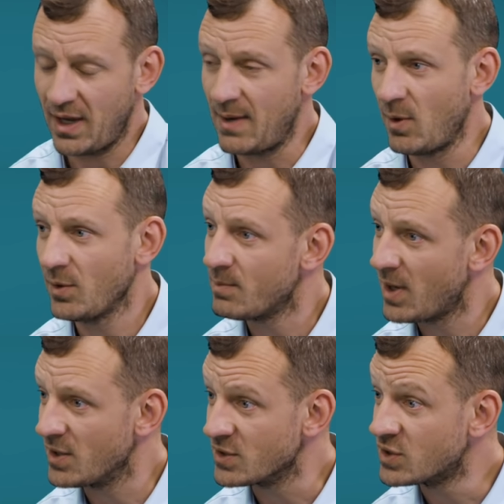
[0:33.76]
Holden
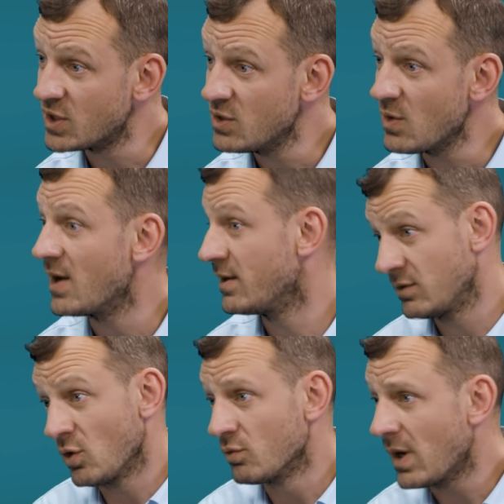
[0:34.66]
Partners do and
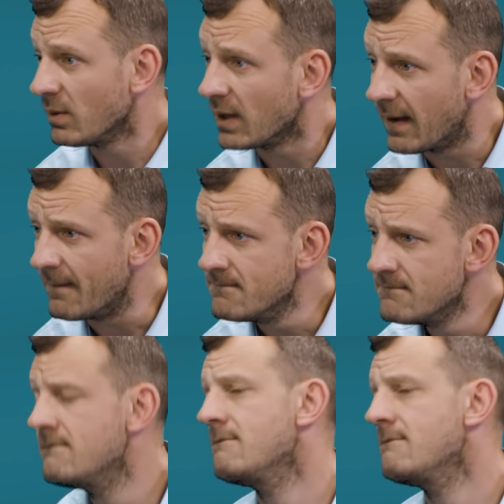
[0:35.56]
your role there.